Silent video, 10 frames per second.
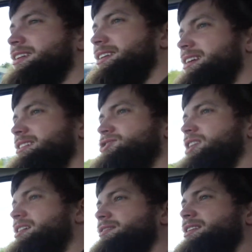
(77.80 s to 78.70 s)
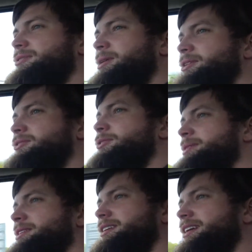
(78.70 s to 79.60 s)
like not shaving, you might grow a
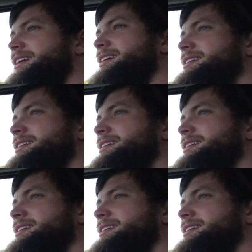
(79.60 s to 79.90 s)
beard. Like,